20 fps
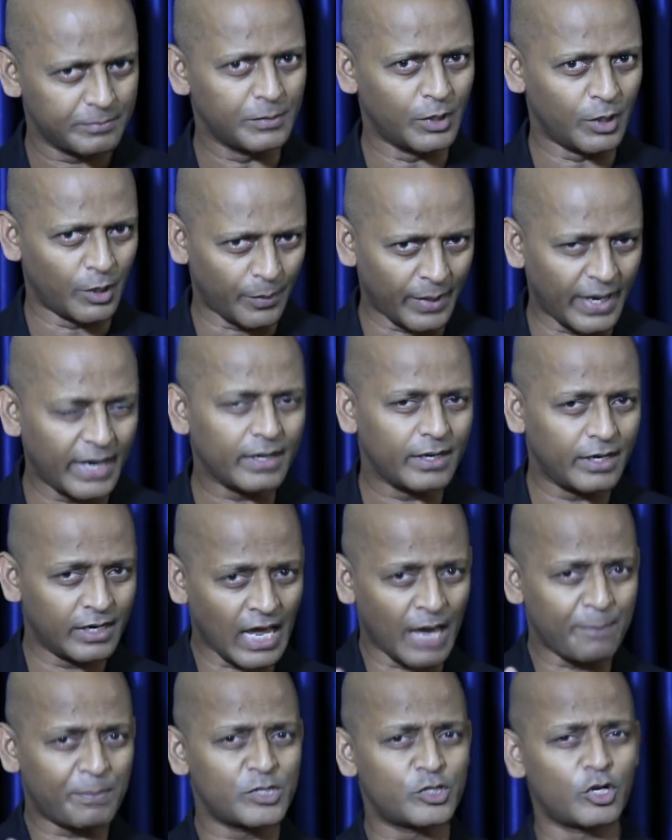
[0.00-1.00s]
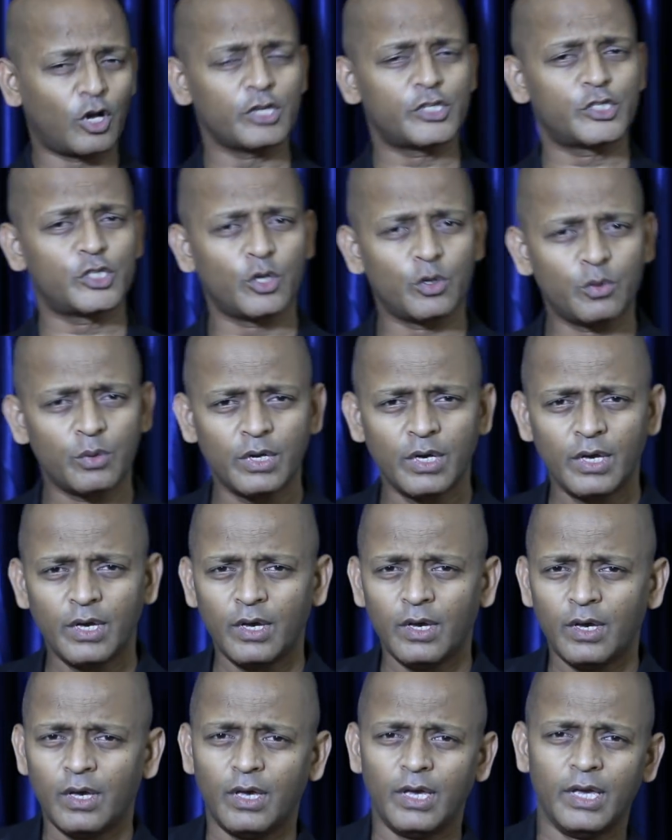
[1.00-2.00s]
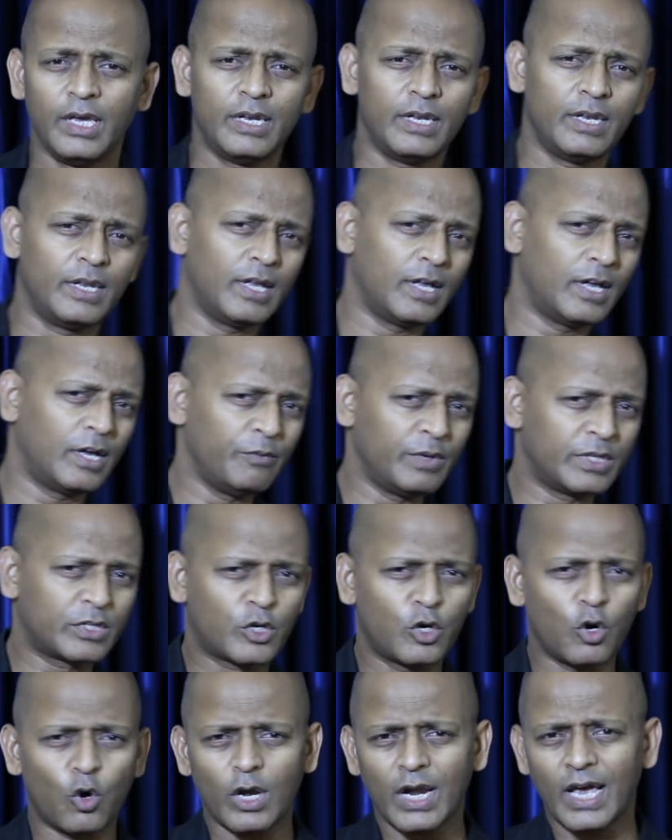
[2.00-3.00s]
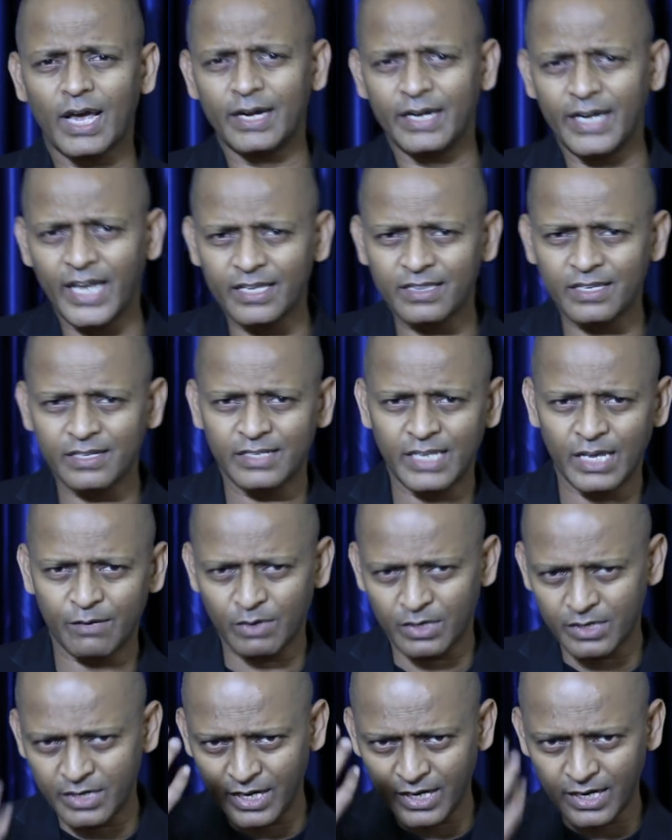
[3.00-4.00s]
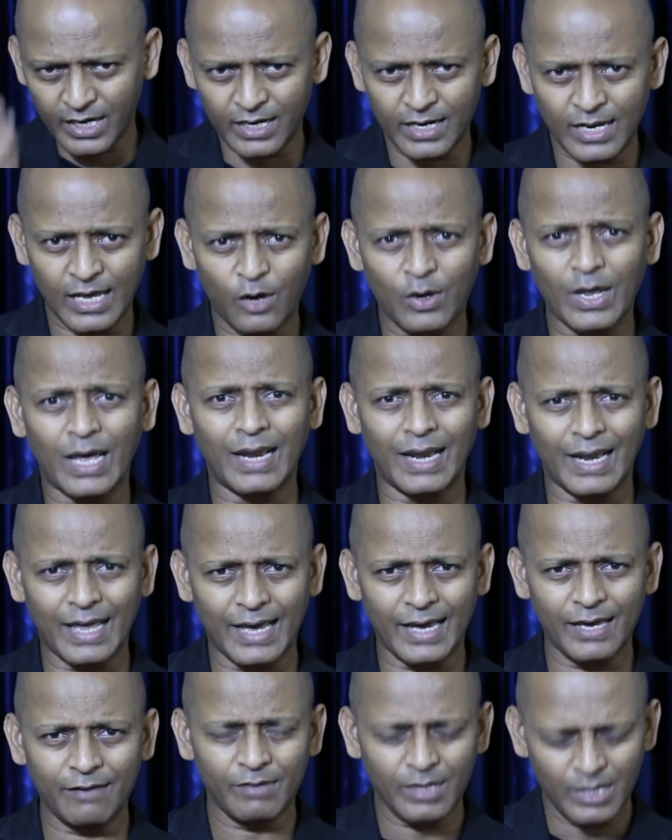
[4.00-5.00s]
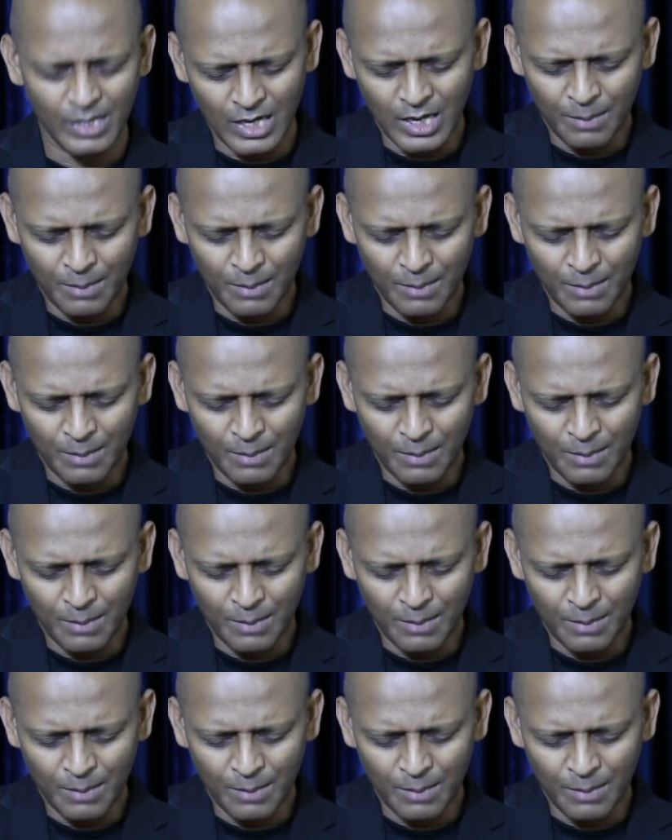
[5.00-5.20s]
All right, it happens also with Korah and Dathan. They were taken down alive.